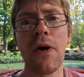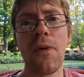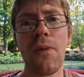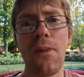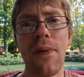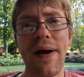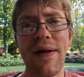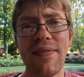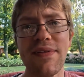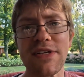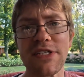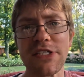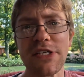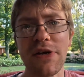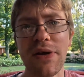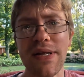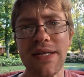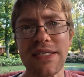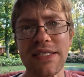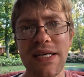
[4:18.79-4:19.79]
where the
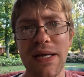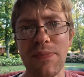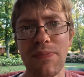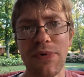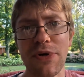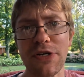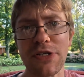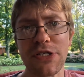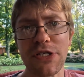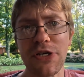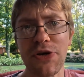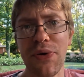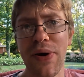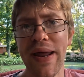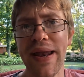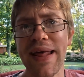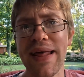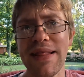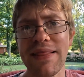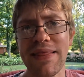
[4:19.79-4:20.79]
students can pursue
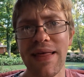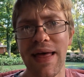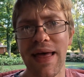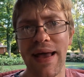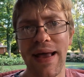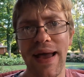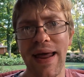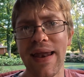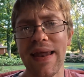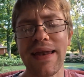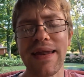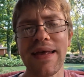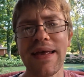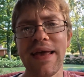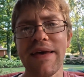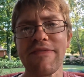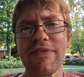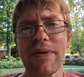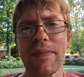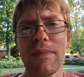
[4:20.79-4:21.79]
anything at any
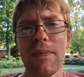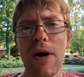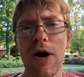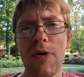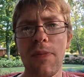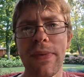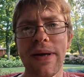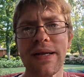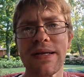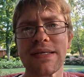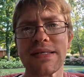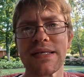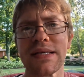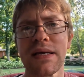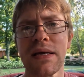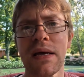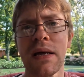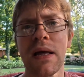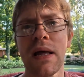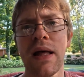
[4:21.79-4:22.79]
given moment.